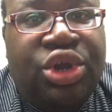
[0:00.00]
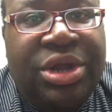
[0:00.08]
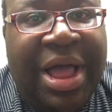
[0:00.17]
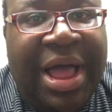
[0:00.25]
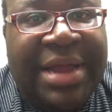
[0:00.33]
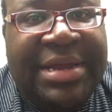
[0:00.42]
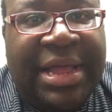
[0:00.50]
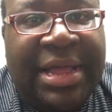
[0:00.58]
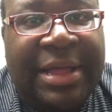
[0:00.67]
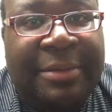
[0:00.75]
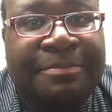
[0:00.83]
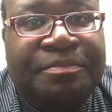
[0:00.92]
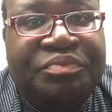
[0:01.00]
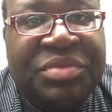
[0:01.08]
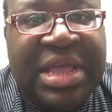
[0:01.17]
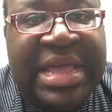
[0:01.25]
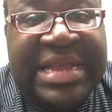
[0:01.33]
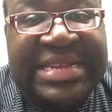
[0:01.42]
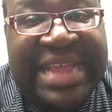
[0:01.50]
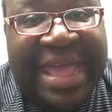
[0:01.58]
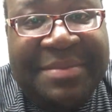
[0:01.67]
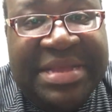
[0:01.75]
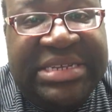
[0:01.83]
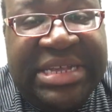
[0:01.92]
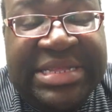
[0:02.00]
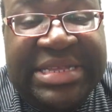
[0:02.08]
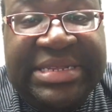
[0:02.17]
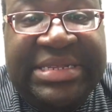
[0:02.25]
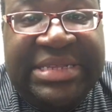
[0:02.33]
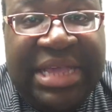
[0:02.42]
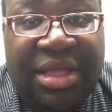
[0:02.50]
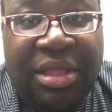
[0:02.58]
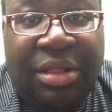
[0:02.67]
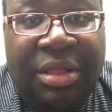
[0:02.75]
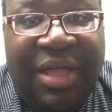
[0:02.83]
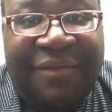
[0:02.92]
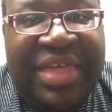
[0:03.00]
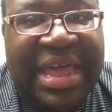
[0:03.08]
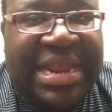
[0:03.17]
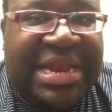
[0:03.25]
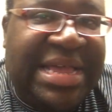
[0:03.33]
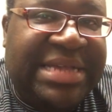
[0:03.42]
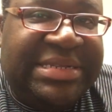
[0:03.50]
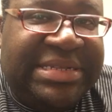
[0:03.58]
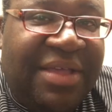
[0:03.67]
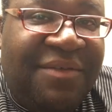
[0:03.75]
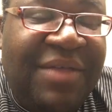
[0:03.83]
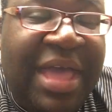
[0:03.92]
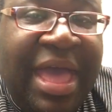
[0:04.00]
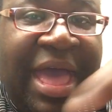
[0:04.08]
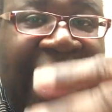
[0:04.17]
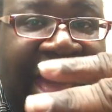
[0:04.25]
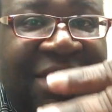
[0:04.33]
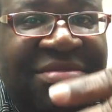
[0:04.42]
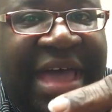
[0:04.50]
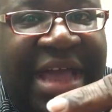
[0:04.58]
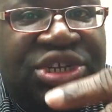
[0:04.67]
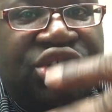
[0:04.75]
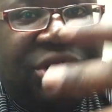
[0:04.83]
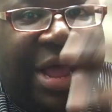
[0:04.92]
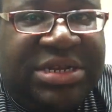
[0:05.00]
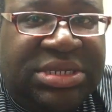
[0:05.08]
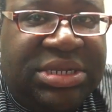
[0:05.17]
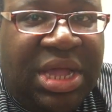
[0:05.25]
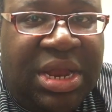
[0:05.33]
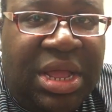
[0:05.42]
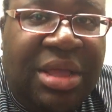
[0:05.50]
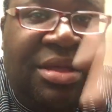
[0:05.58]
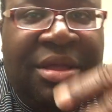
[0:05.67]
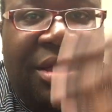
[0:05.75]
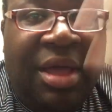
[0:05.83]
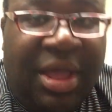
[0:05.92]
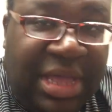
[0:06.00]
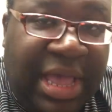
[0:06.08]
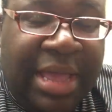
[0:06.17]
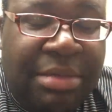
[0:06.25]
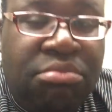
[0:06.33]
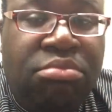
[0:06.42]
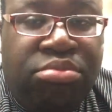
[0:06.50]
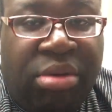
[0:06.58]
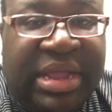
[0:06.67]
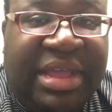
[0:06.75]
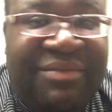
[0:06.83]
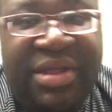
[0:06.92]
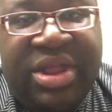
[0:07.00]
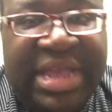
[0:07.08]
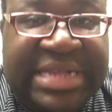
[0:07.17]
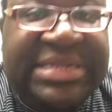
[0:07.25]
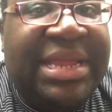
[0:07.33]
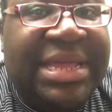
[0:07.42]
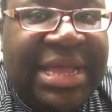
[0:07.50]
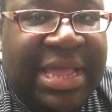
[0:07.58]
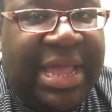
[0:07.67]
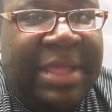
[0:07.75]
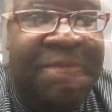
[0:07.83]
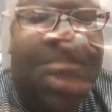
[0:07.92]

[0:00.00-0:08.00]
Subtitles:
you're not damaging the seal of that adhesive and that you're not just gonna, again, break it very easily again.